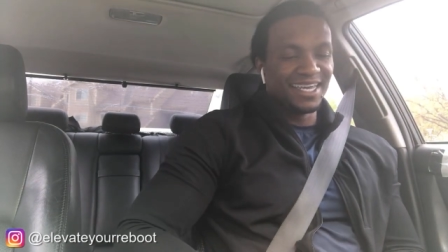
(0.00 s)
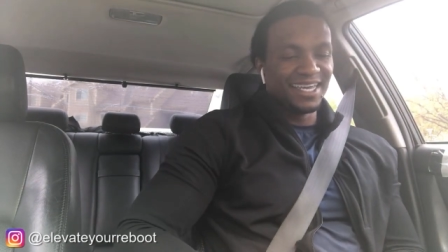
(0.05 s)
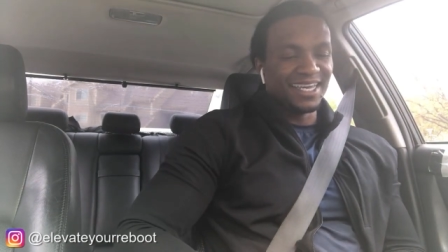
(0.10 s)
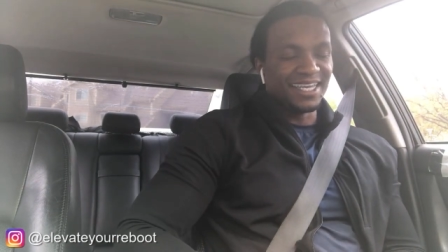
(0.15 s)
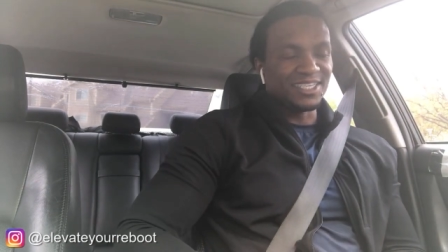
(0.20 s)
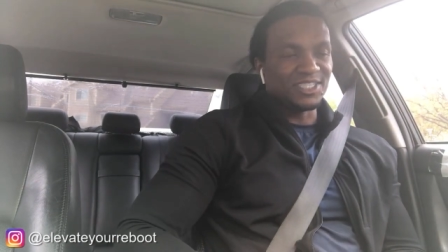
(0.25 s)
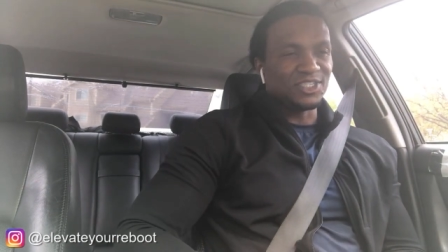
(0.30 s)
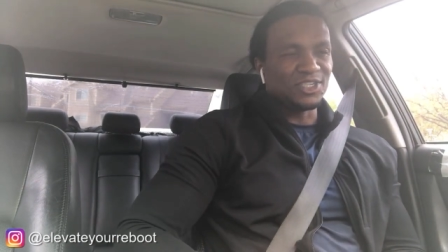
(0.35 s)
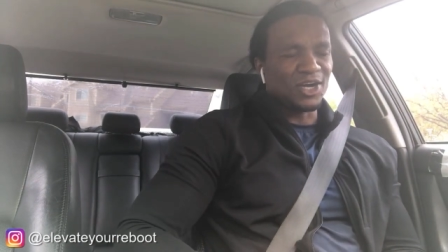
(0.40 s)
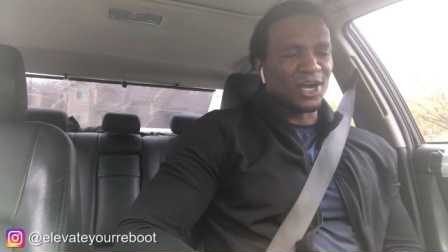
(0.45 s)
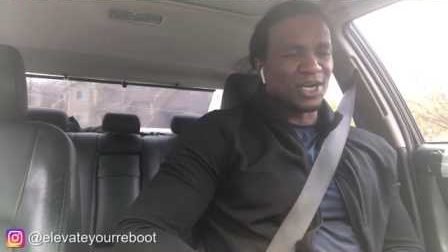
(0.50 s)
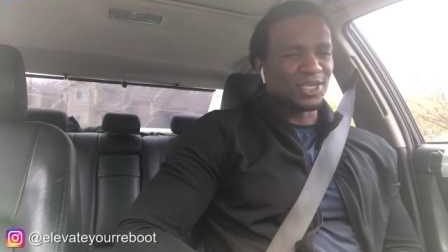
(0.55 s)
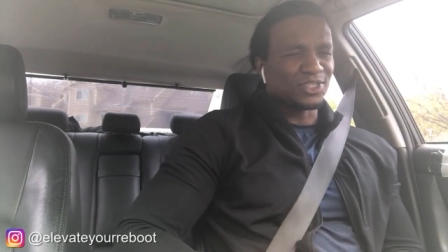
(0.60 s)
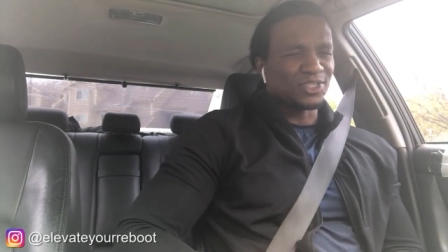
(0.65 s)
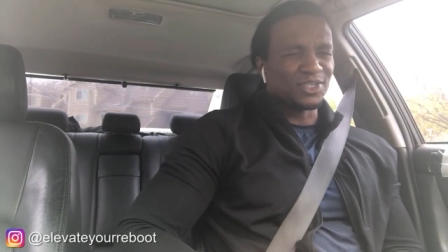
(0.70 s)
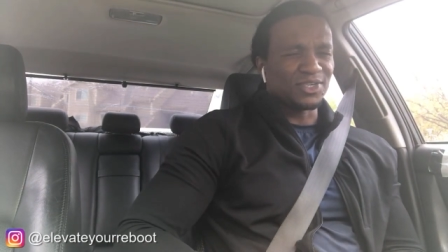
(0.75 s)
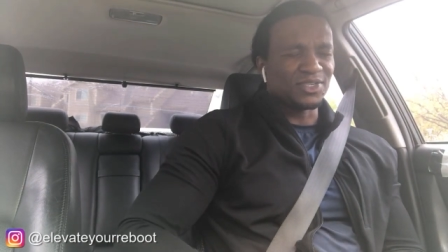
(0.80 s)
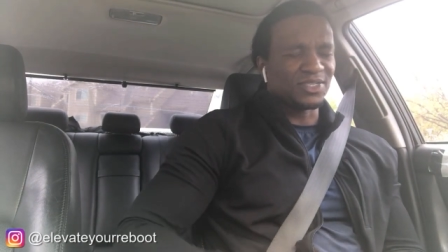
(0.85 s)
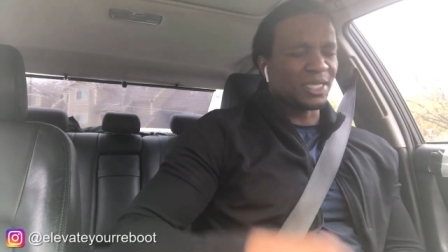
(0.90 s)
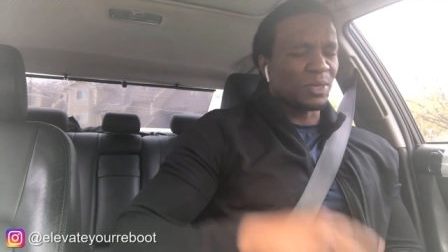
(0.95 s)
his
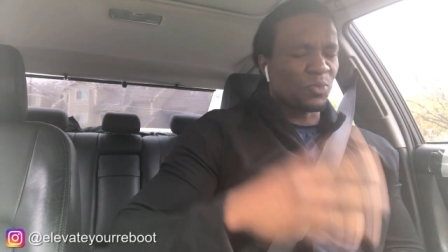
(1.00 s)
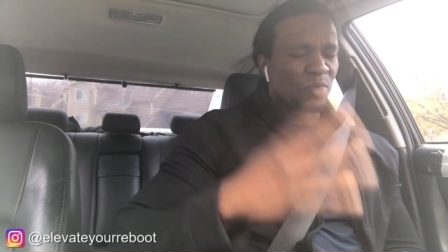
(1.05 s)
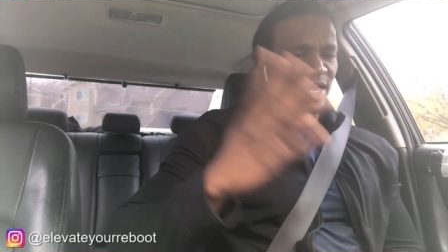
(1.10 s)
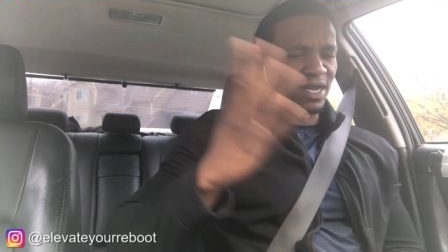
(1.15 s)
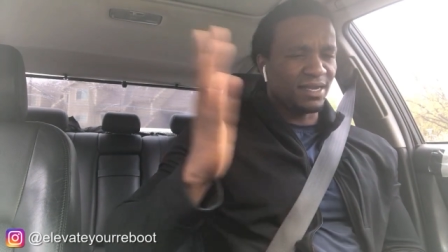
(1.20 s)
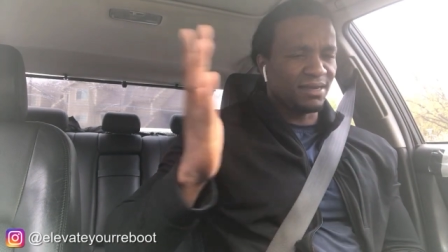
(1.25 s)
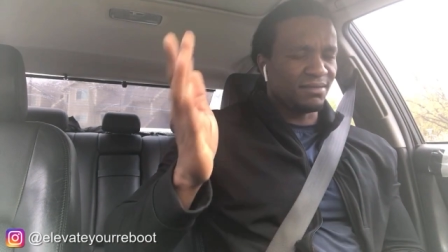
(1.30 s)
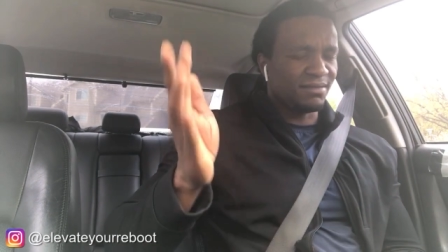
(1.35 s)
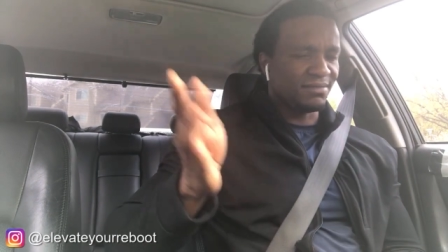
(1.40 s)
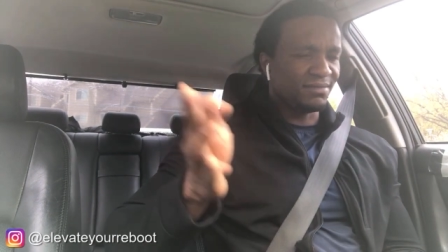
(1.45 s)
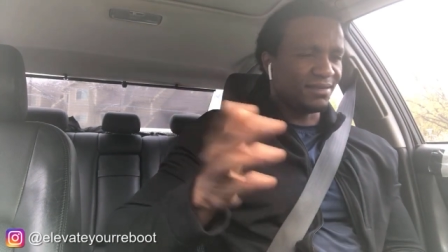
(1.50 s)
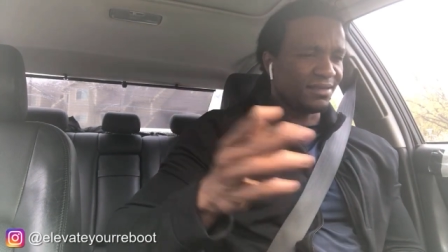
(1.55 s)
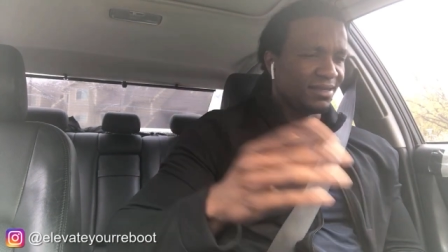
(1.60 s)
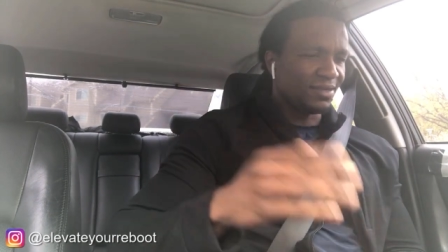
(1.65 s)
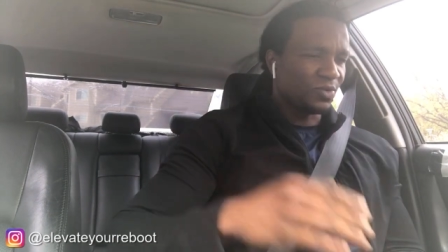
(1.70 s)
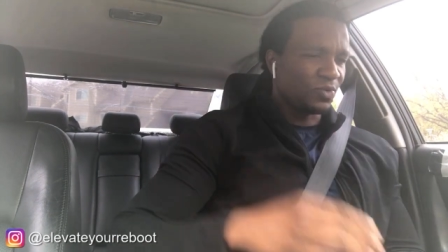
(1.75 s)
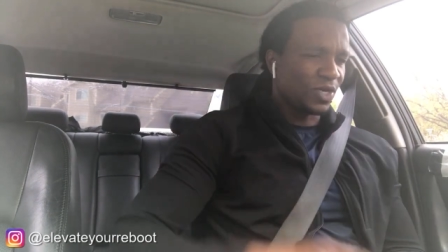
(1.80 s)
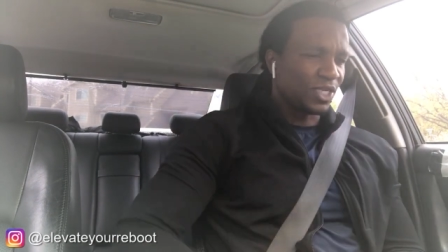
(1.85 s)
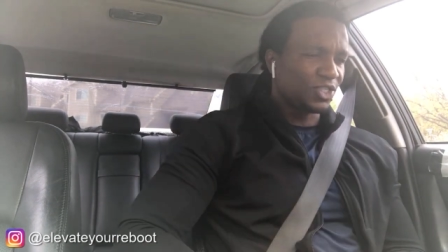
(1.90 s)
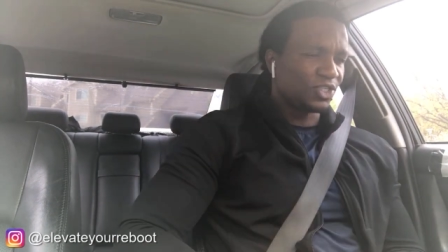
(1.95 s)
doctor somewhere in,
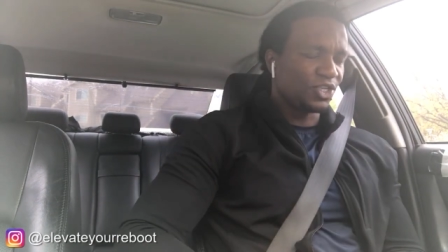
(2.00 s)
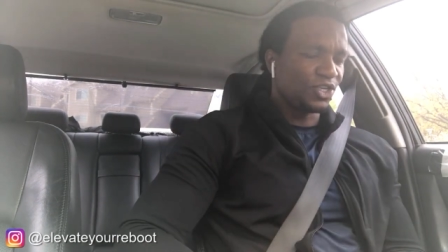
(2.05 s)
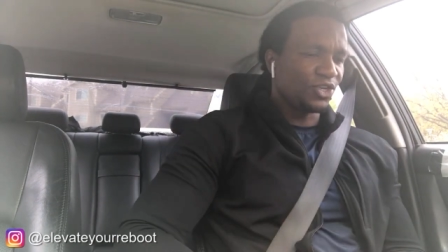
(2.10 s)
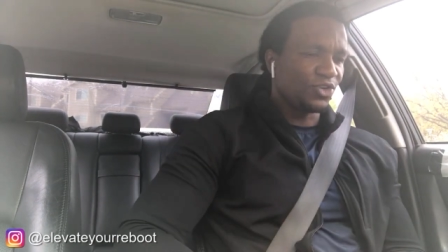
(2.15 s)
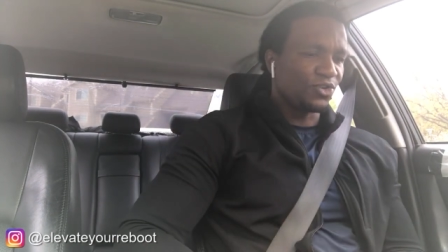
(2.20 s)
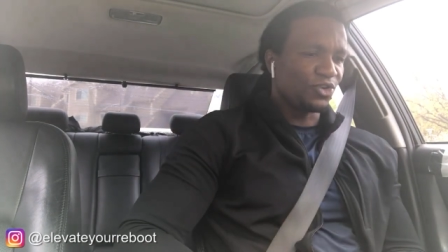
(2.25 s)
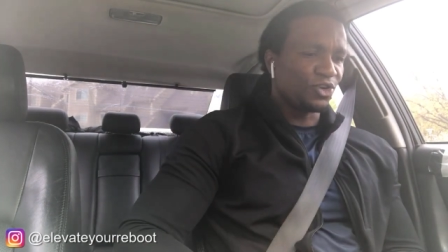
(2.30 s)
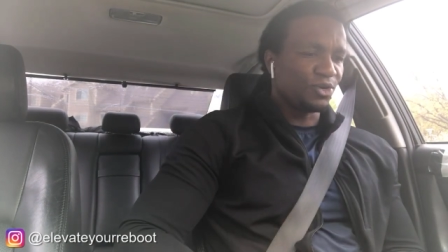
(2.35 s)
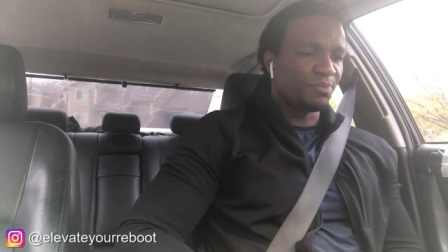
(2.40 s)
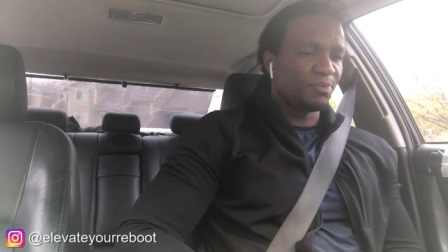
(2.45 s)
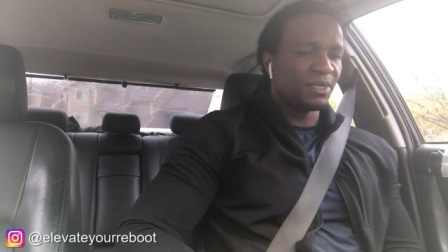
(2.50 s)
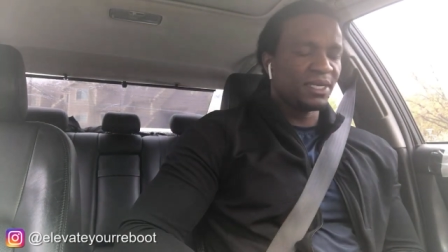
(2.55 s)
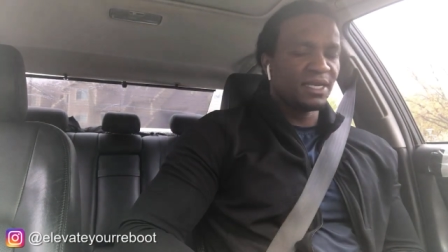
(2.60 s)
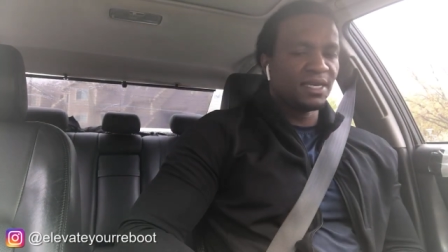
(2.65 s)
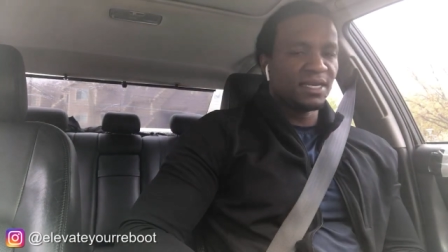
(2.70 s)
in Western Europe